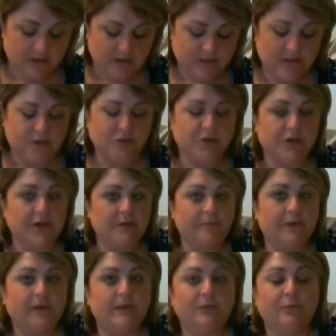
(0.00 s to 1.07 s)
So
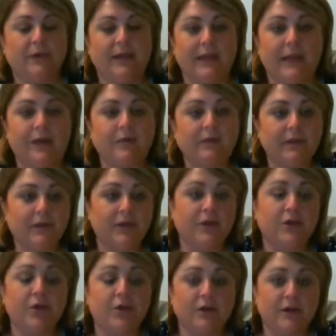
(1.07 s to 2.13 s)
treatment, we can't really
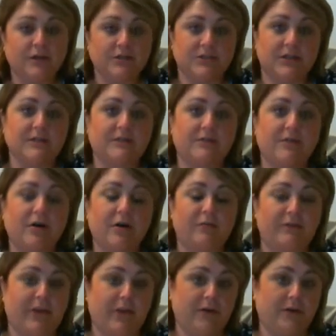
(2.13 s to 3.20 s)
cure congestive
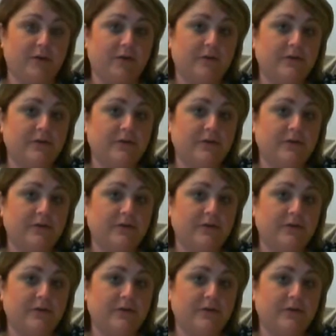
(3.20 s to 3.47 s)
heart failure.